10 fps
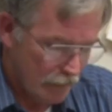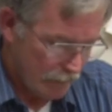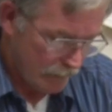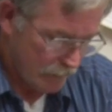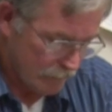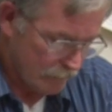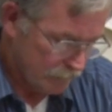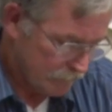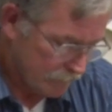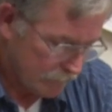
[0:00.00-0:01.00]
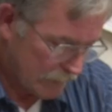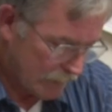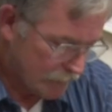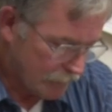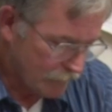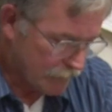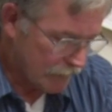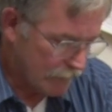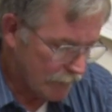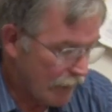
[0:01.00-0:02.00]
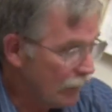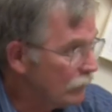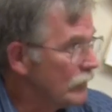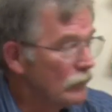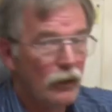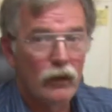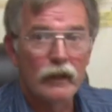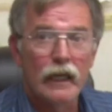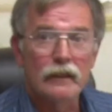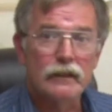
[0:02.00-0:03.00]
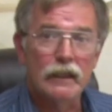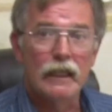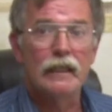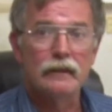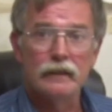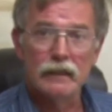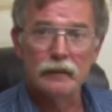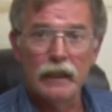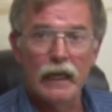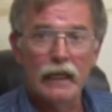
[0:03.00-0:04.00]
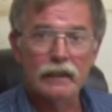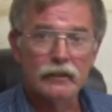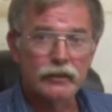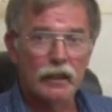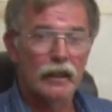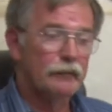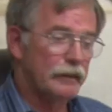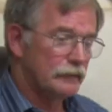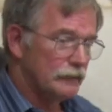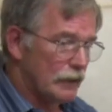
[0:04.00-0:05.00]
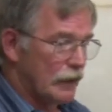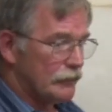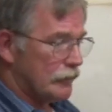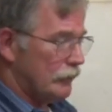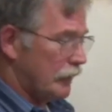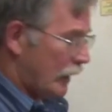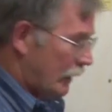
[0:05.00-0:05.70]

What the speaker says: And now that you've seen that, we'll walk outside in the back in the shop, and I'll show you